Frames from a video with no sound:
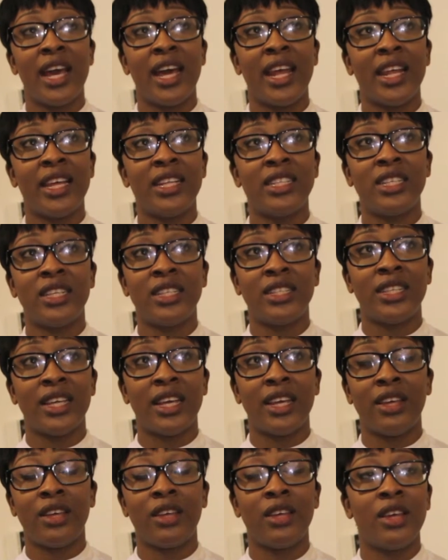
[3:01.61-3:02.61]
at the end of the
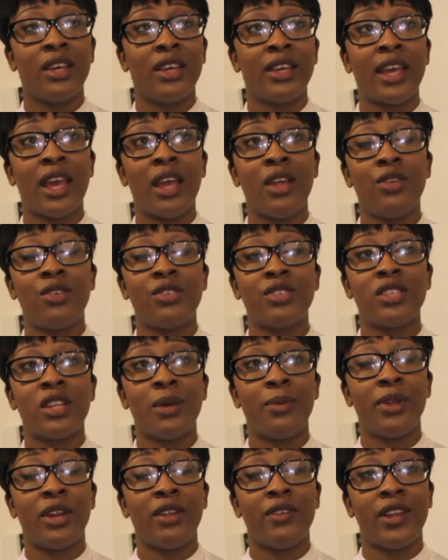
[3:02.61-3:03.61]
day, getting lost
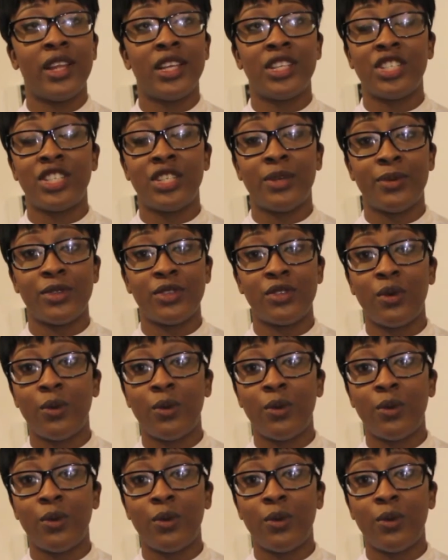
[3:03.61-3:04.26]
up in a relationship is